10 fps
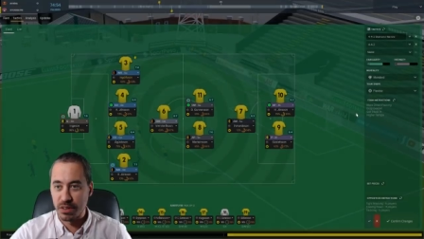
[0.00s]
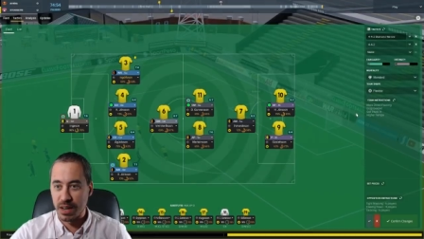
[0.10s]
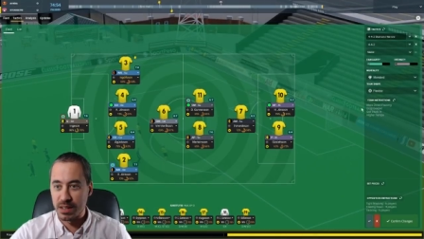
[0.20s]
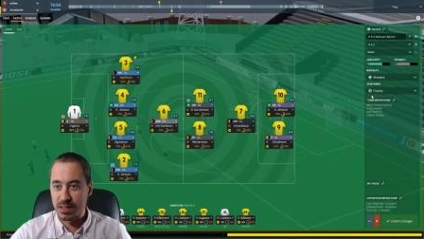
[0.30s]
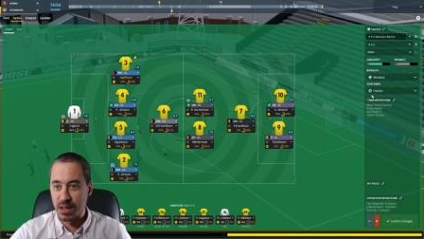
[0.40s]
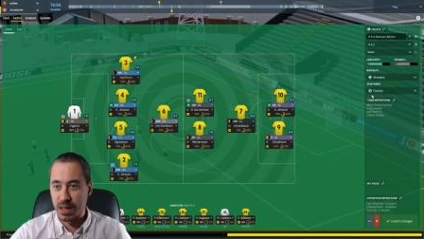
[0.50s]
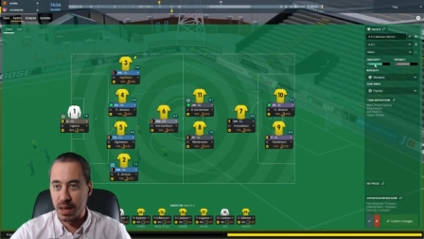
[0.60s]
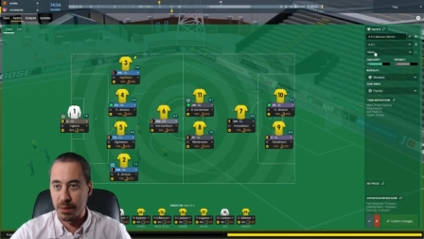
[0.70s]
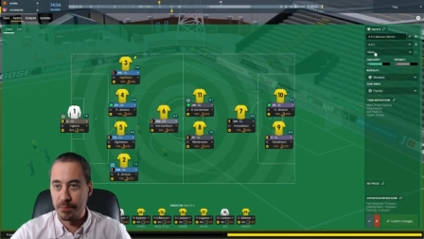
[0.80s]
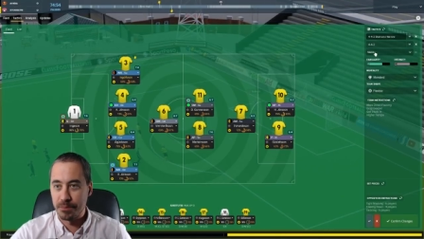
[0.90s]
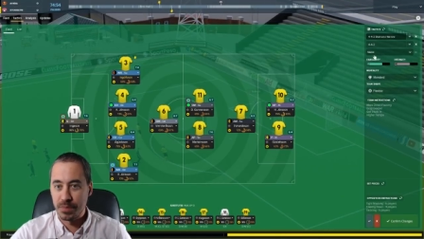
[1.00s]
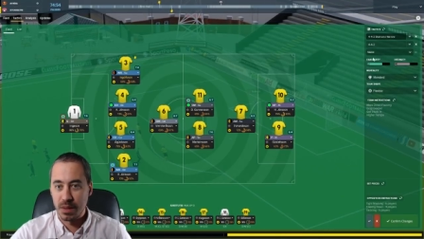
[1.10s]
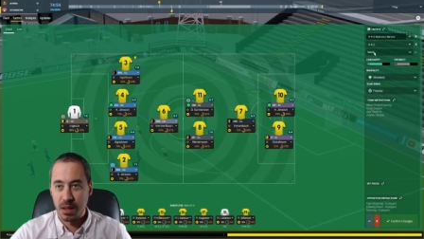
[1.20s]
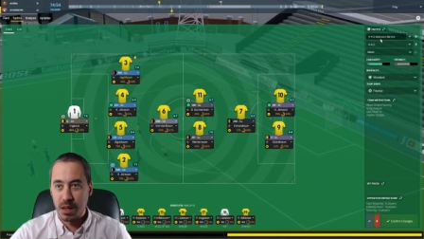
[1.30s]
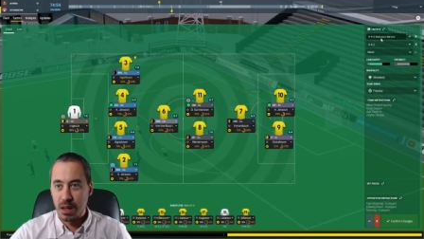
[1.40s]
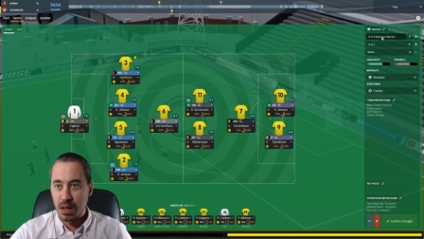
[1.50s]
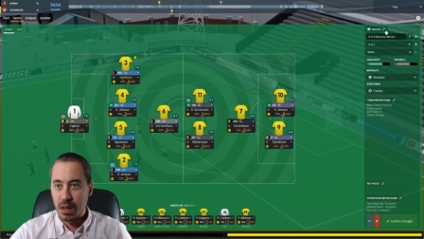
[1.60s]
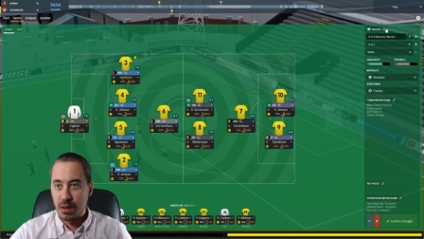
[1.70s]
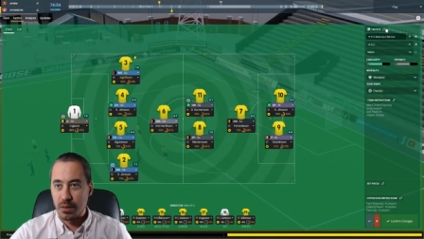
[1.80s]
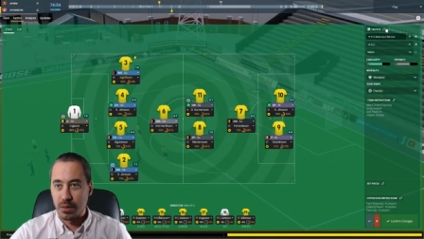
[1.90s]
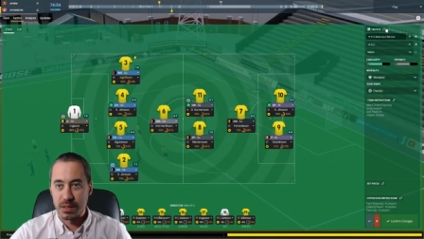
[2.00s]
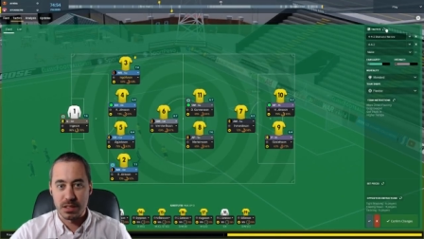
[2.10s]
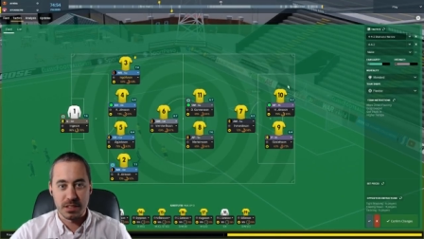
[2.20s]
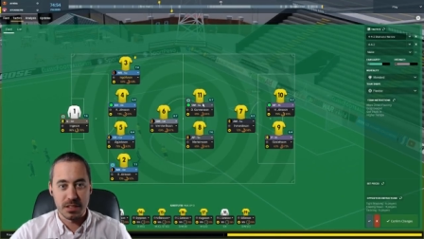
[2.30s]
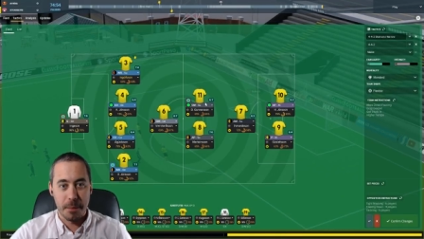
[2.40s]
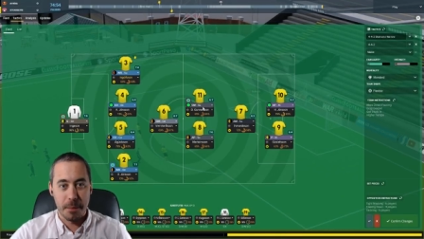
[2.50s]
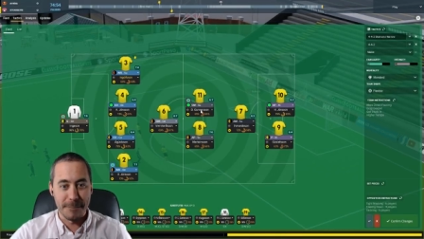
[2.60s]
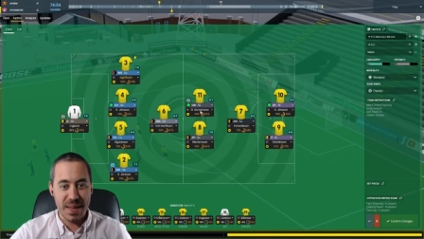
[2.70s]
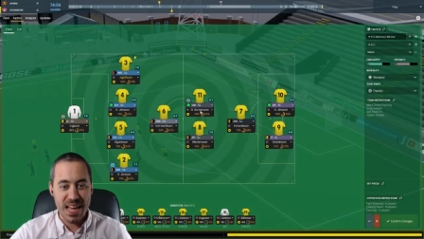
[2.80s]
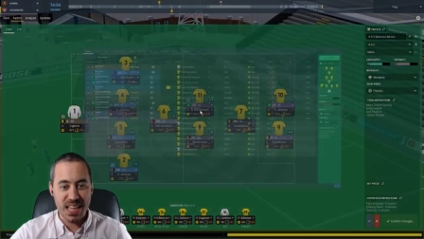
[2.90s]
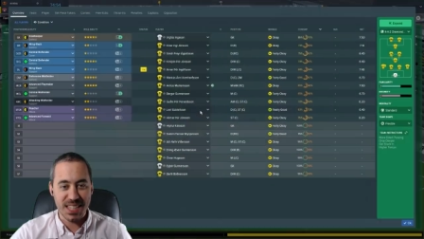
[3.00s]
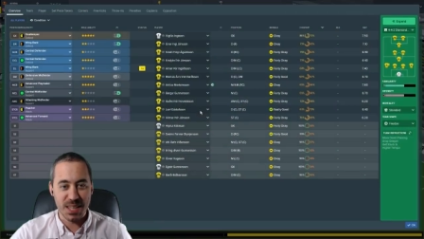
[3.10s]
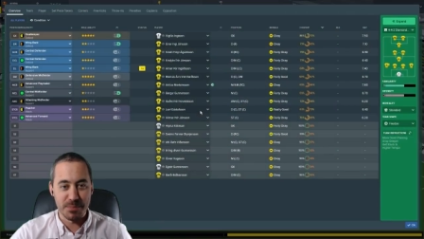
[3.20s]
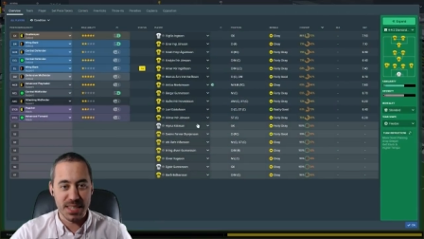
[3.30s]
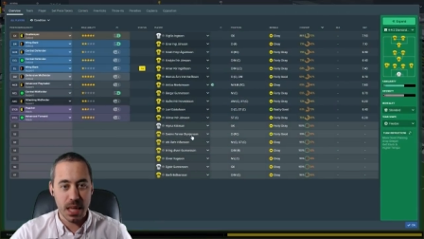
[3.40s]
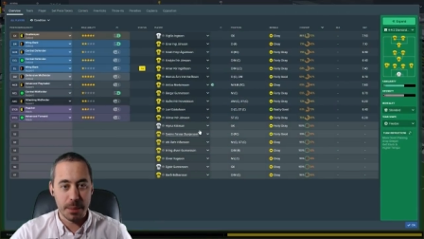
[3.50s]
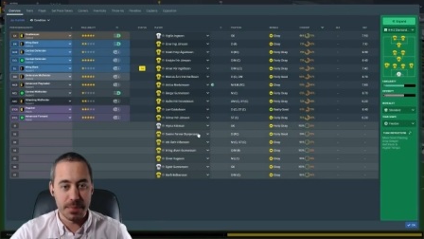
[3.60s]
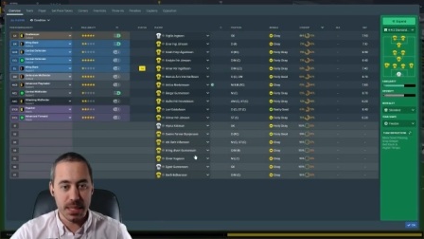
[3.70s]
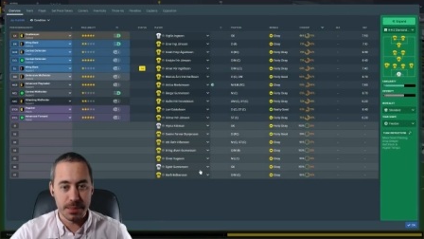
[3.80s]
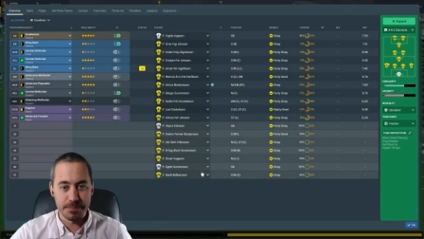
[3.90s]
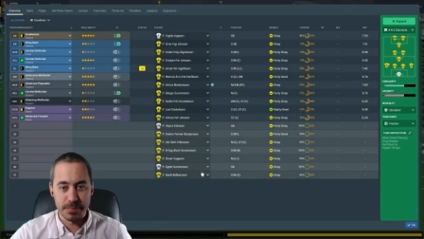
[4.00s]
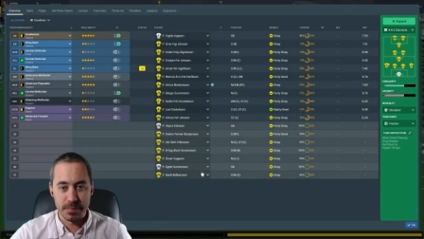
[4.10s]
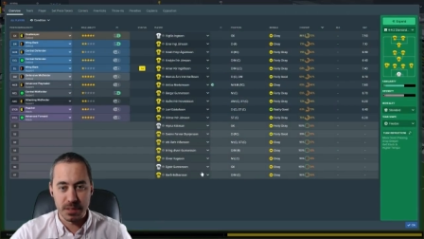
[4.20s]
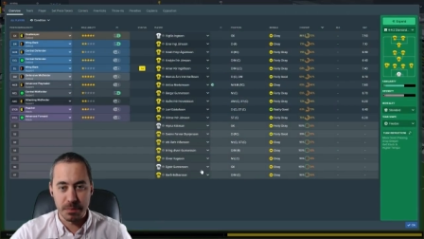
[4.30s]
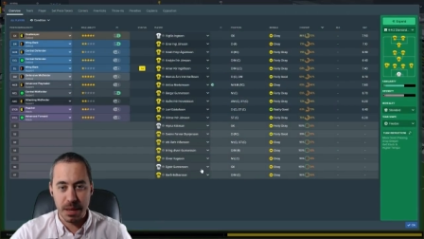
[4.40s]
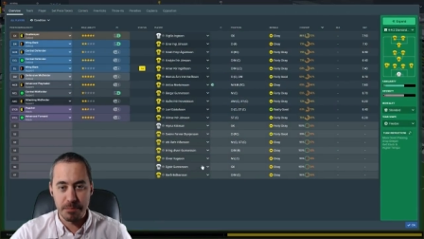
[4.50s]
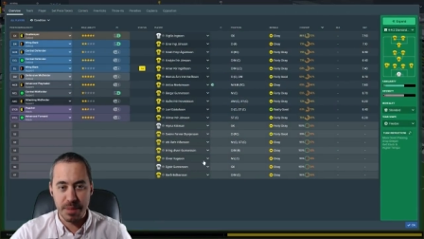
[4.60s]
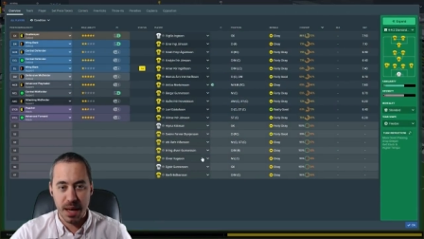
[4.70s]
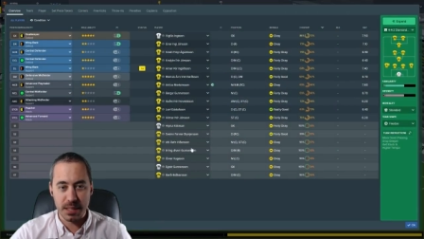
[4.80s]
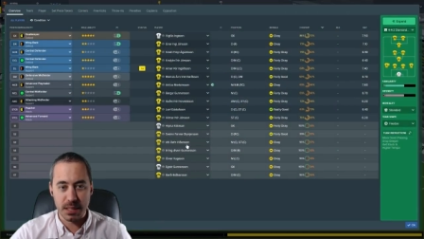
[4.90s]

getting stuck in. Let's make some subs, some impact